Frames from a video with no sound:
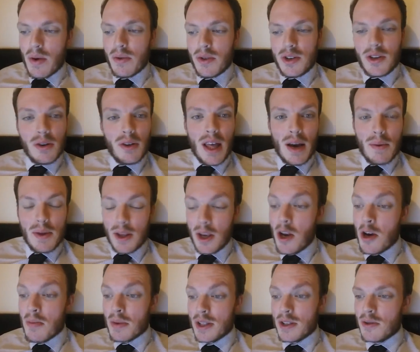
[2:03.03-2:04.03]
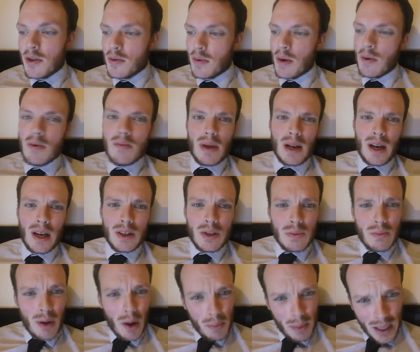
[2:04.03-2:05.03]
we wouldn't do that with humans, would we? We wouldn't be like
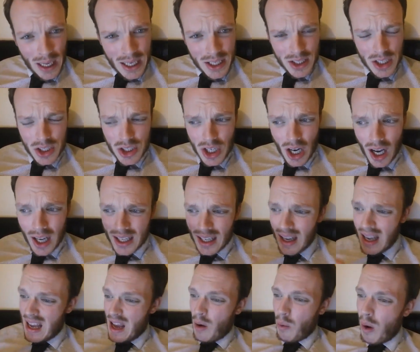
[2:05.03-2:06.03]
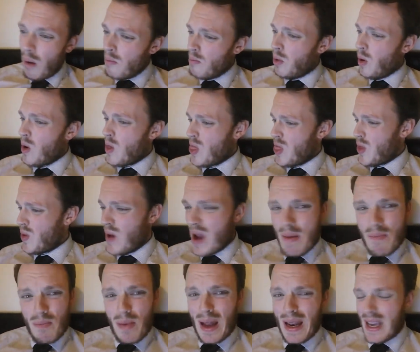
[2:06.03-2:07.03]
population of China,
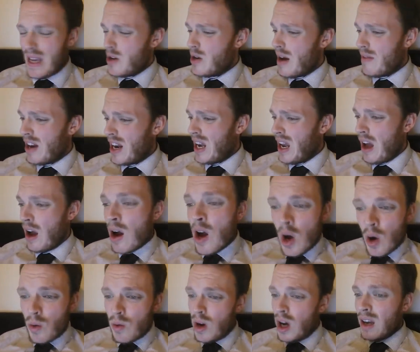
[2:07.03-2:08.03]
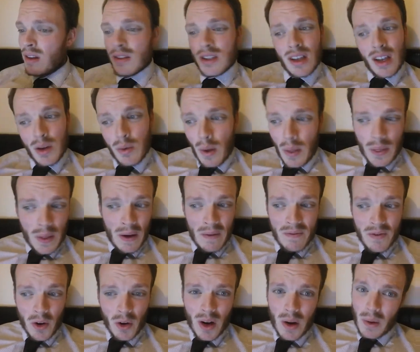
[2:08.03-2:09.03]
1.3 billion. You're having a lot, right? There's only one
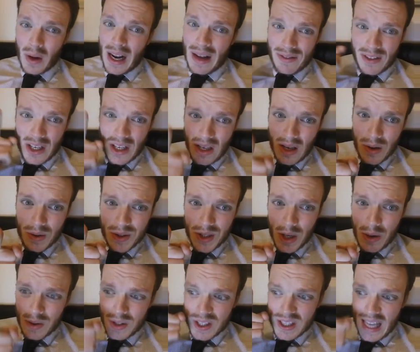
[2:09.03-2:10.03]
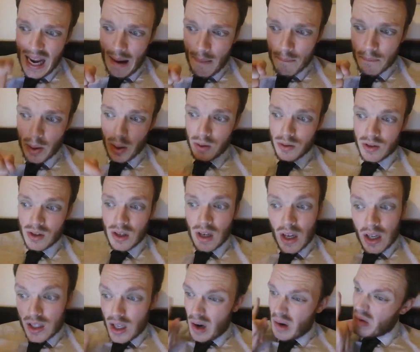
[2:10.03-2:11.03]
thing for it. We're gonna have to use you as tampons.
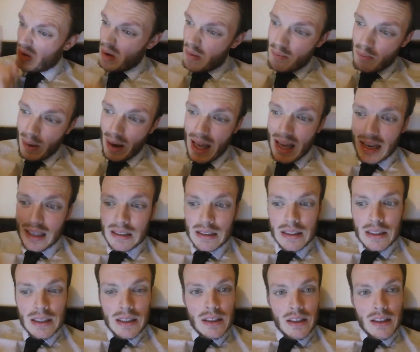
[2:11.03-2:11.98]
Don't complain.